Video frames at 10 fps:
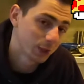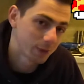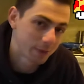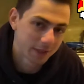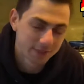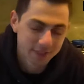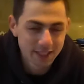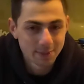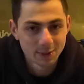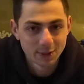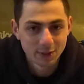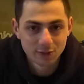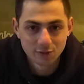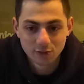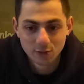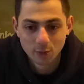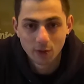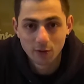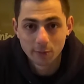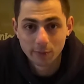in my previous episode of what
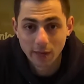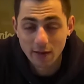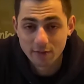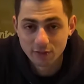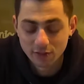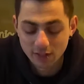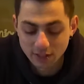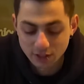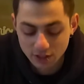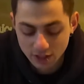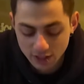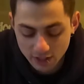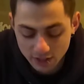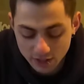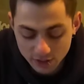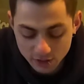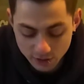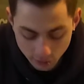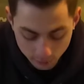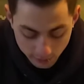I'm having for lunch.
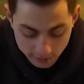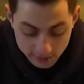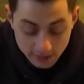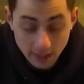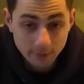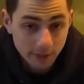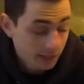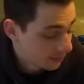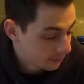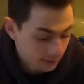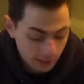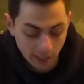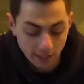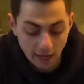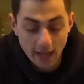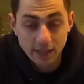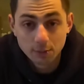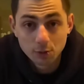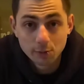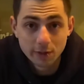So I'll blend this up now and add the
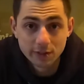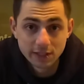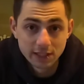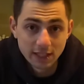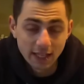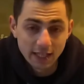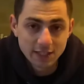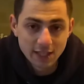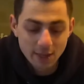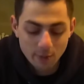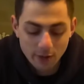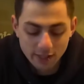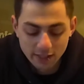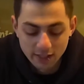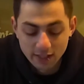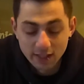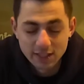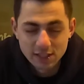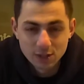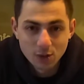blueberries in later, so that way they're
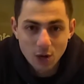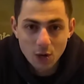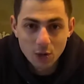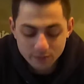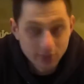still whole.